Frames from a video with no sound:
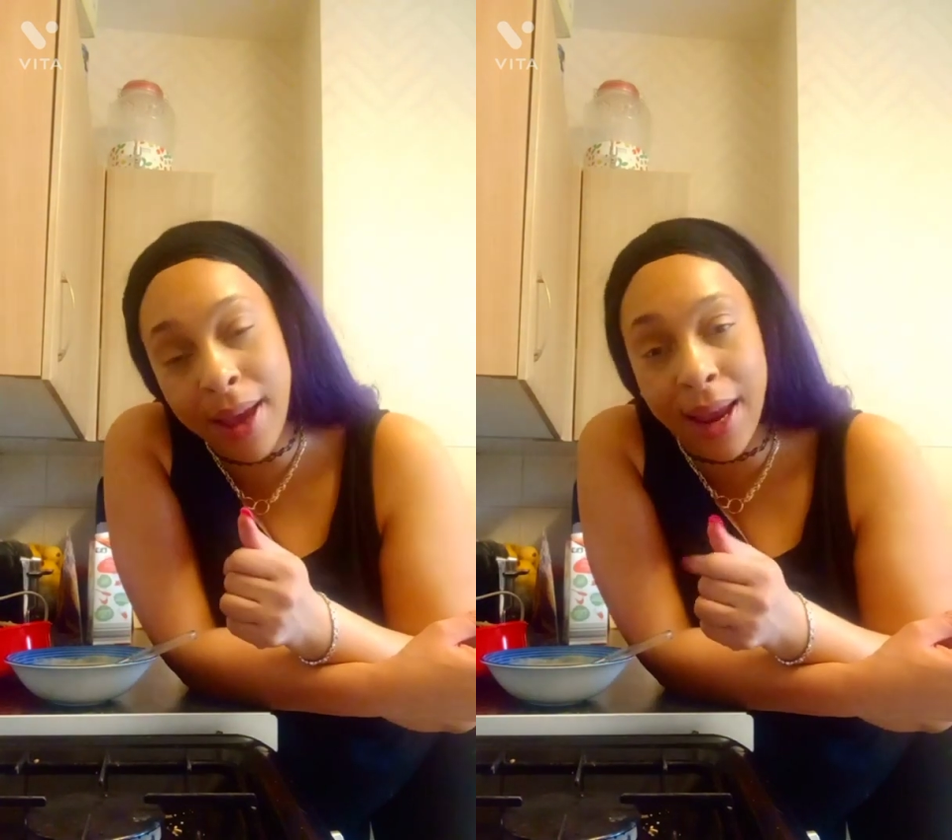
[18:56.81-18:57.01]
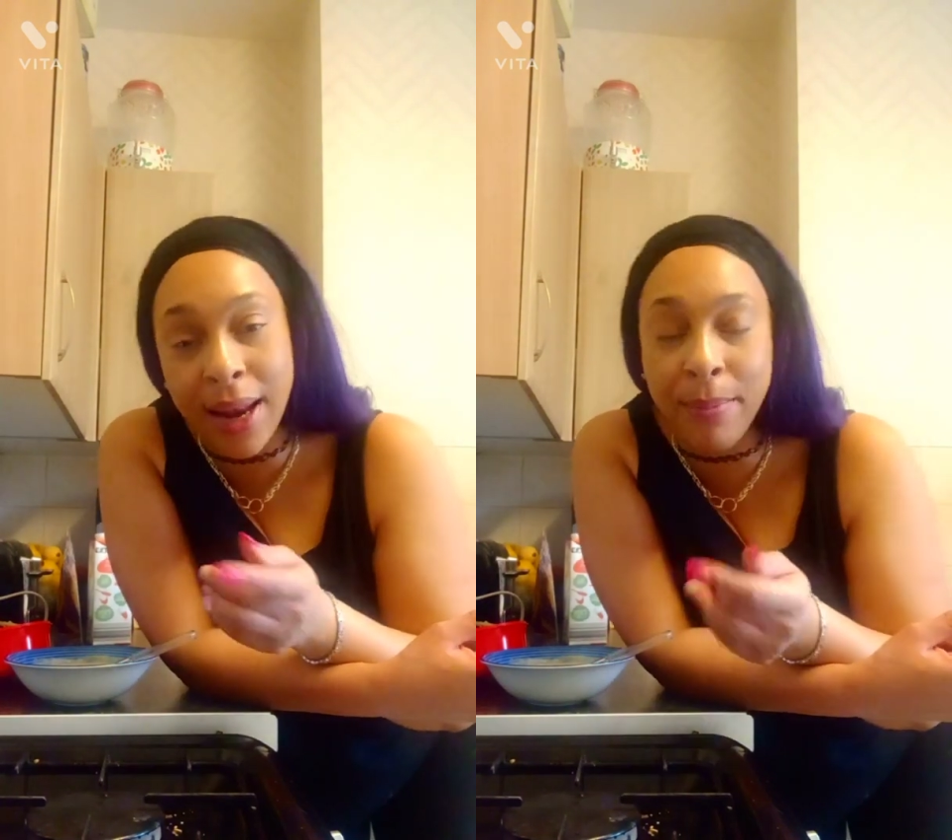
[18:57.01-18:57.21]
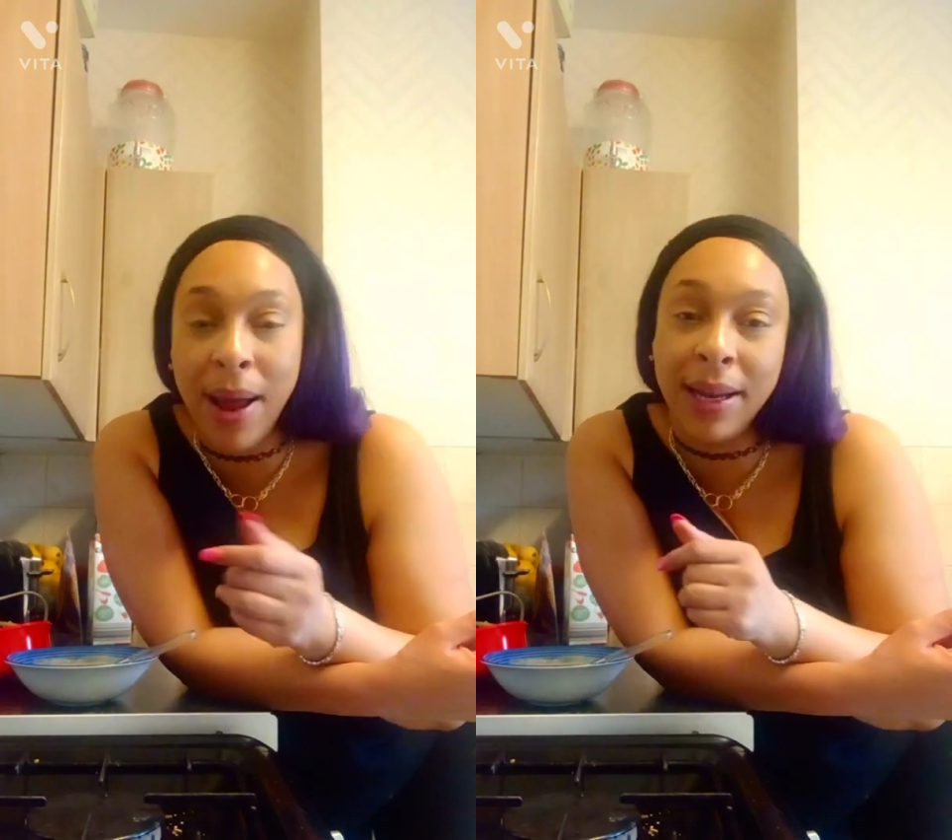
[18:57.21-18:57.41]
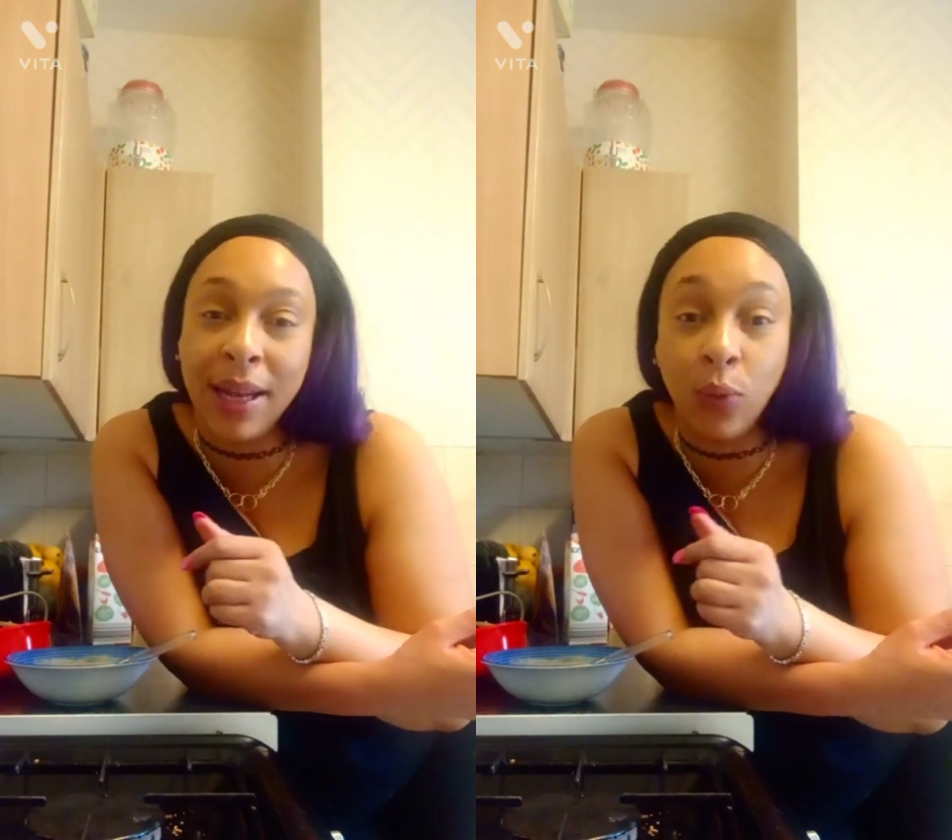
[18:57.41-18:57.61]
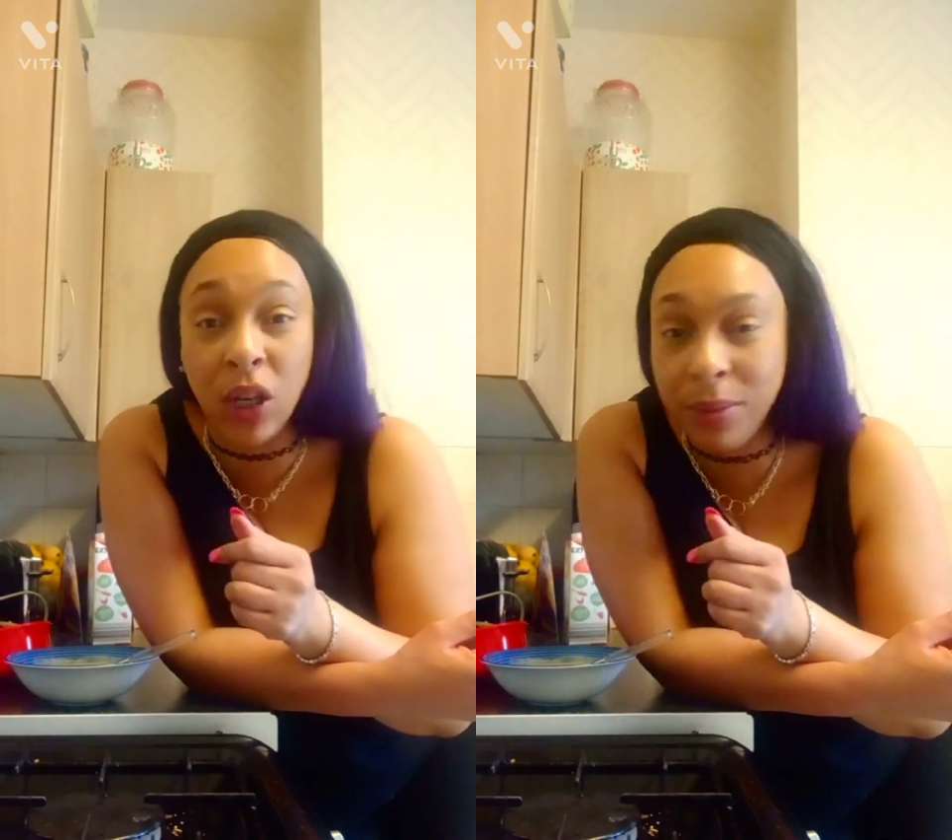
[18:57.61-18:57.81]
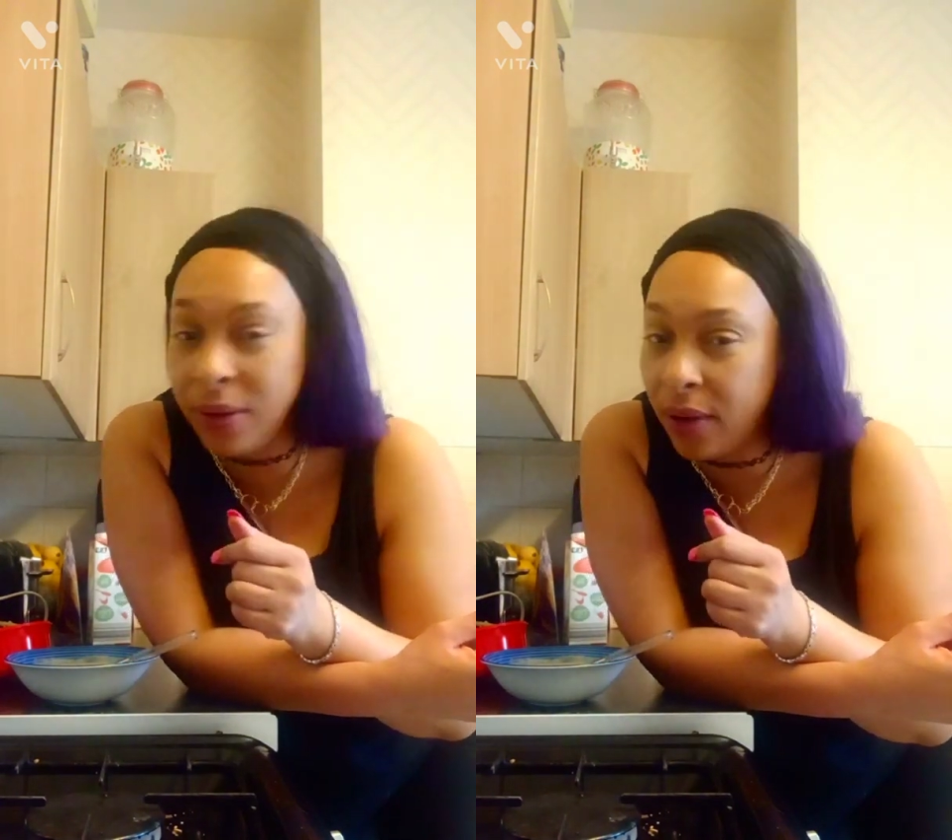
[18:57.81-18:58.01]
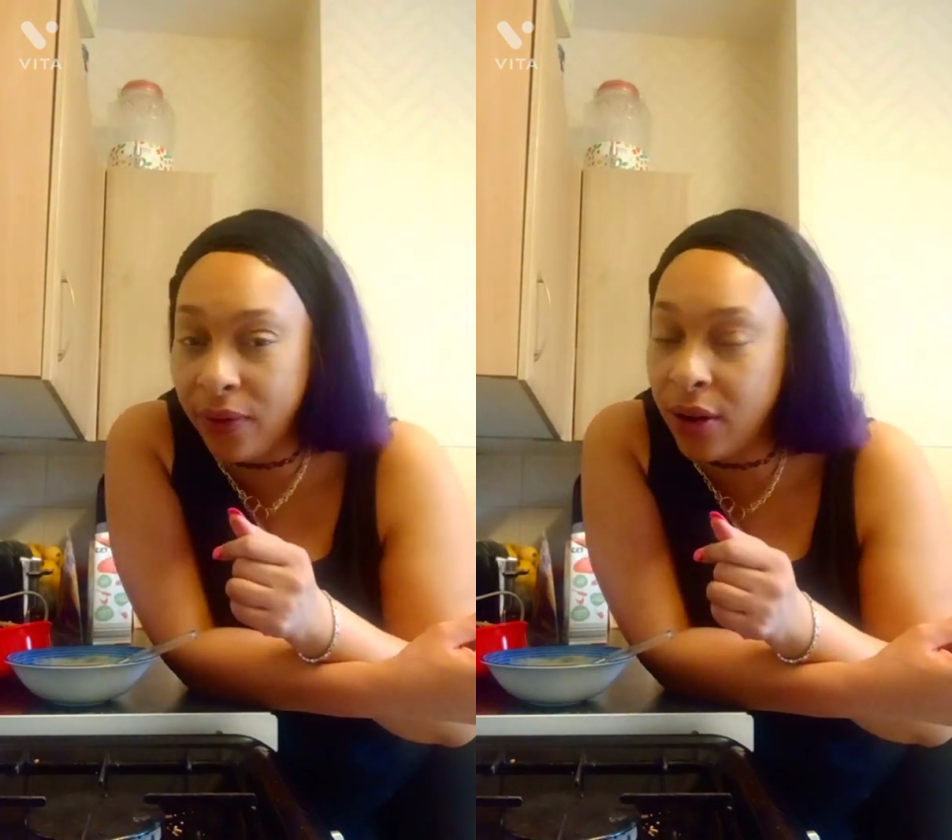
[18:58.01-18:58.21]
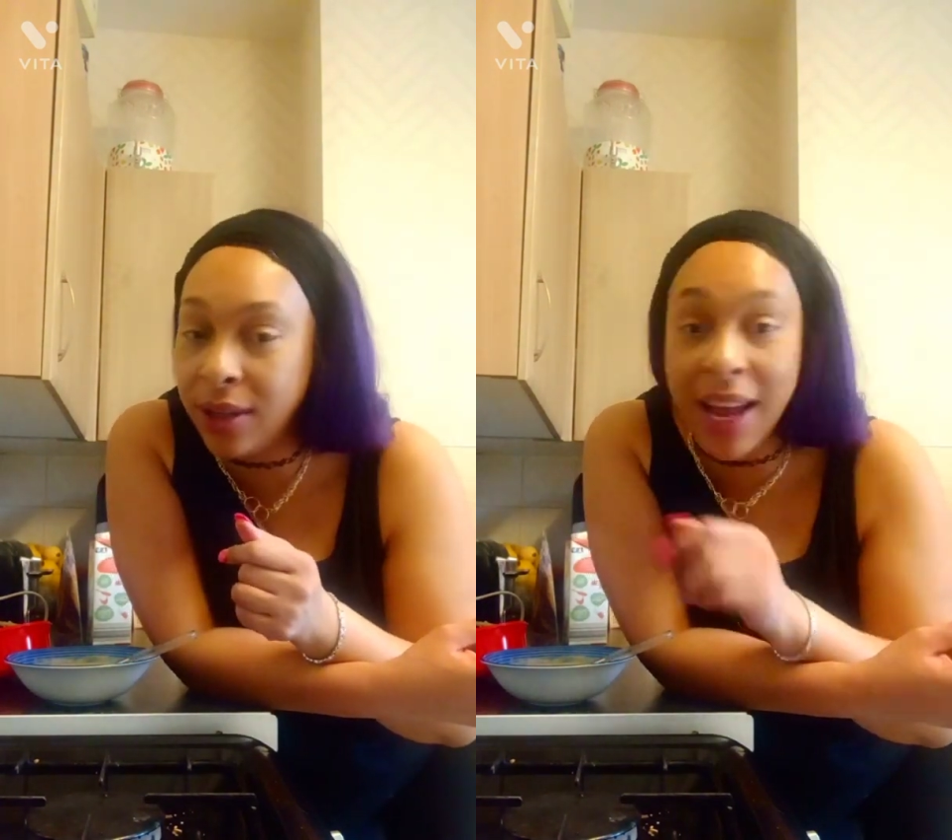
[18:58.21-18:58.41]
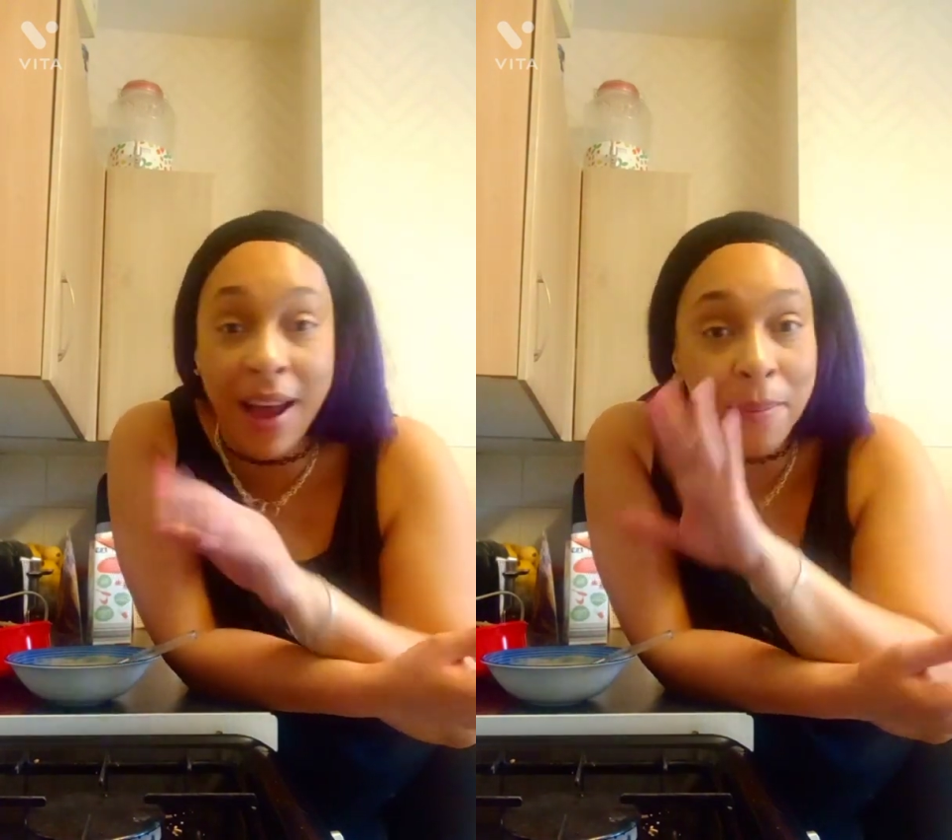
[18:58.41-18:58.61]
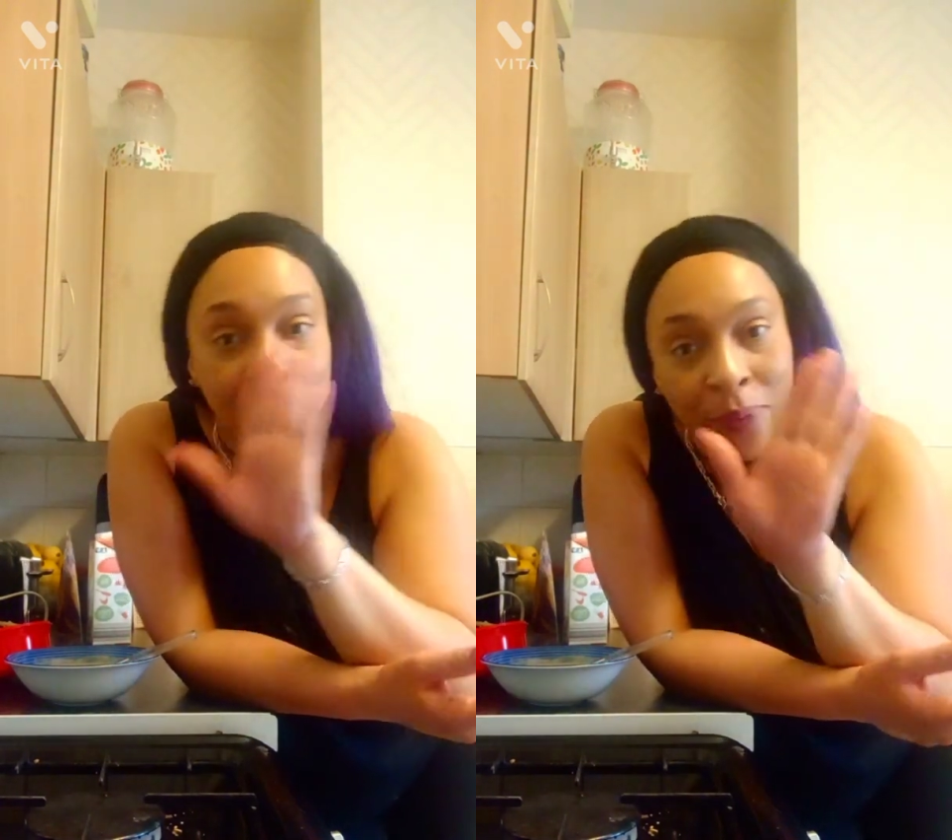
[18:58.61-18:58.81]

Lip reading: Anybody that's watching me for the first time,